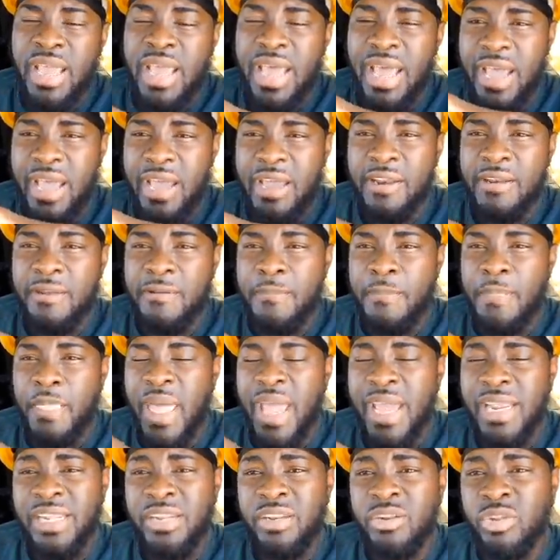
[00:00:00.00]
And
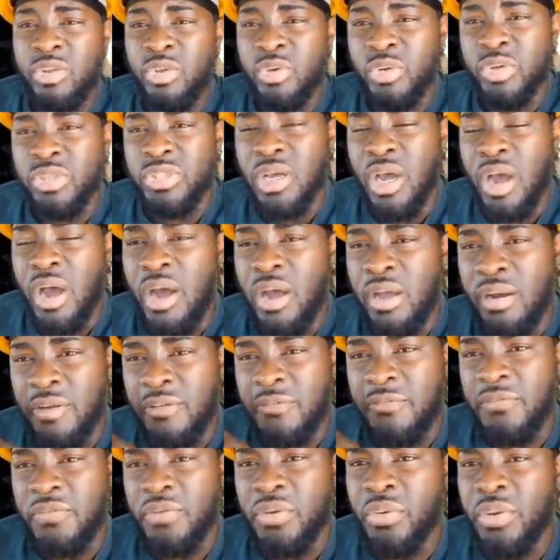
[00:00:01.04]
I didn't use all the
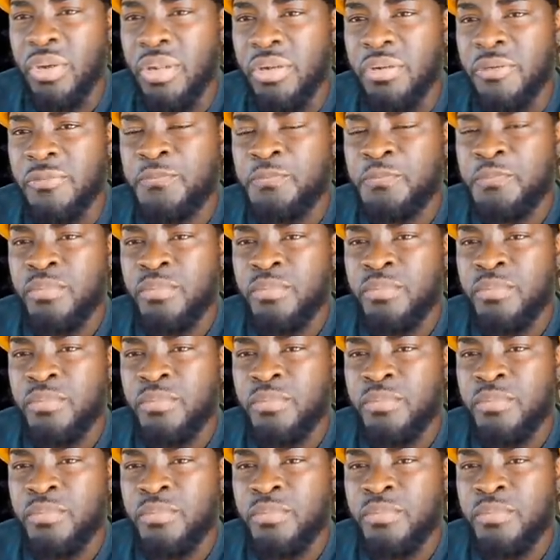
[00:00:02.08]
fuel